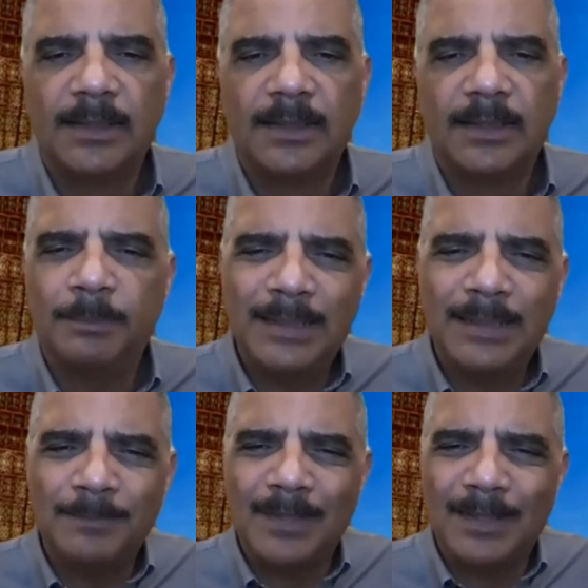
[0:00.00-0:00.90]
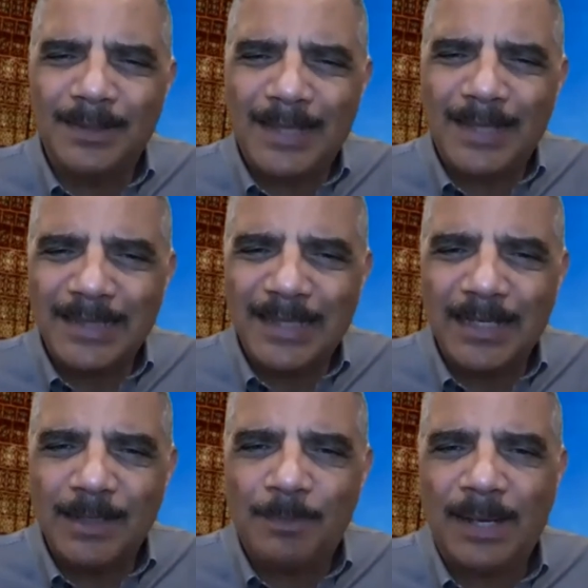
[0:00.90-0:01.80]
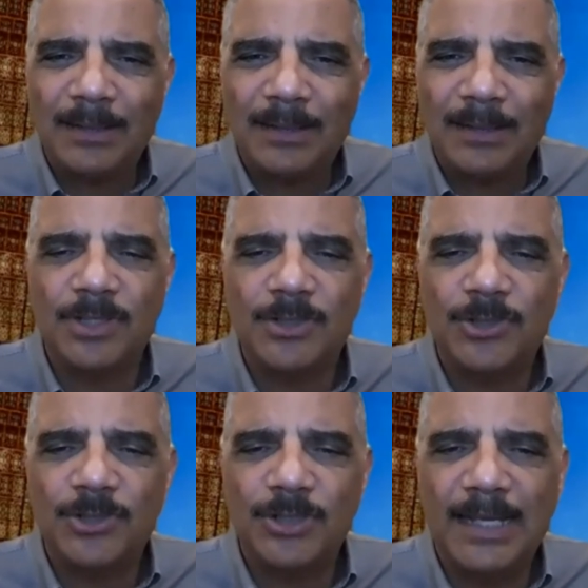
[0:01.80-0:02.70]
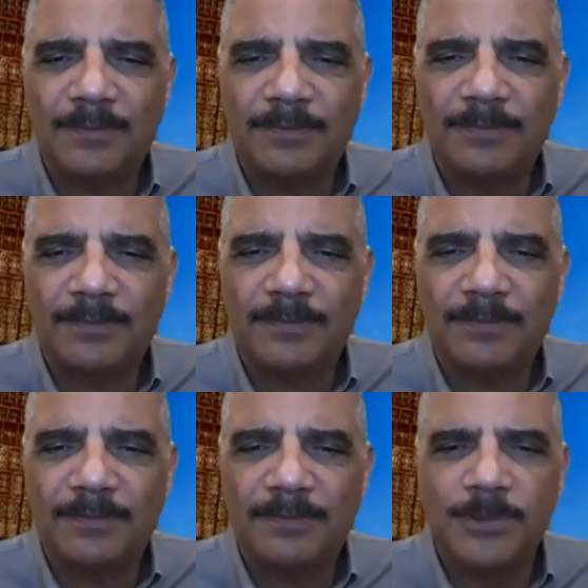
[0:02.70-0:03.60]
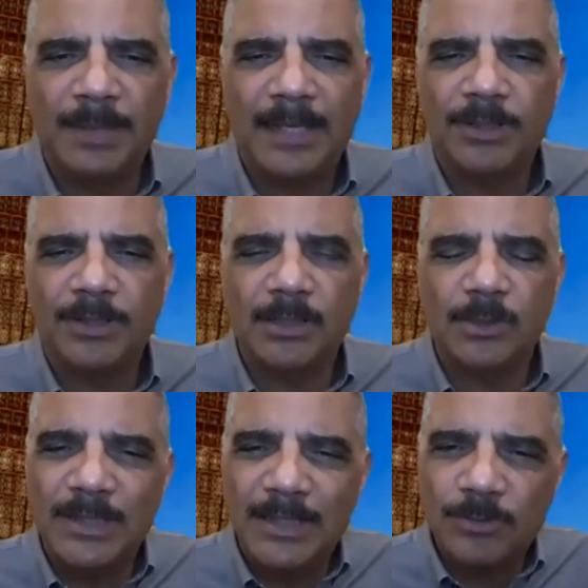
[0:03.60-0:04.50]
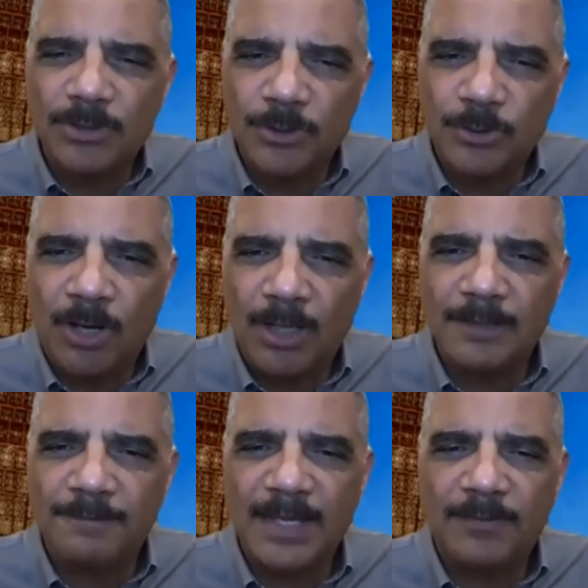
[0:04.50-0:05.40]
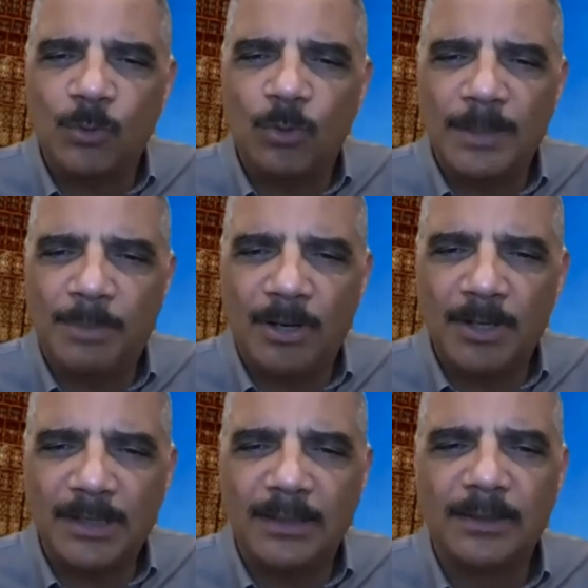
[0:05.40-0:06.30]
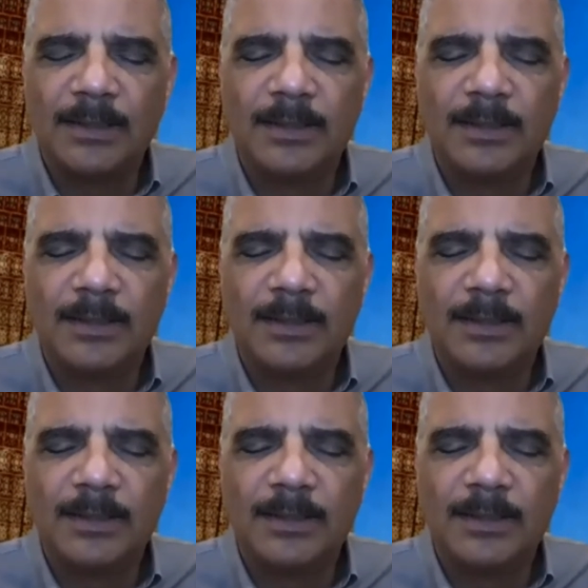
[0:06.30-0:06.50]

Um, but that's the kind of politician that you get from um, gerrymandering. Because when districts are drawn to favor one party,